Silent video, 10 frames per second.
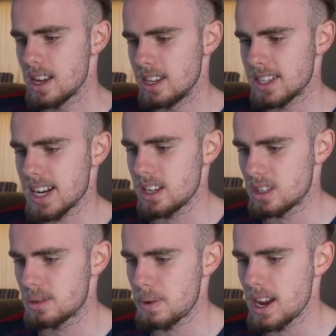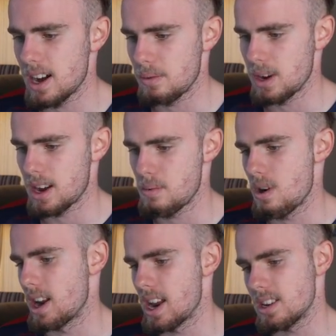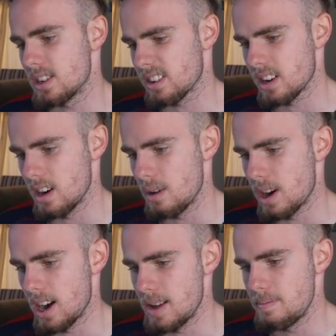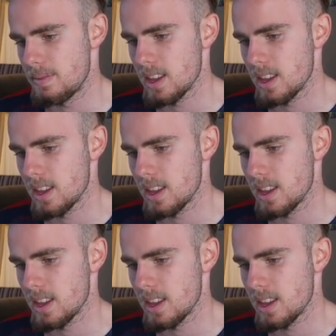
is I can speed up when I want and he's not going to know where I am.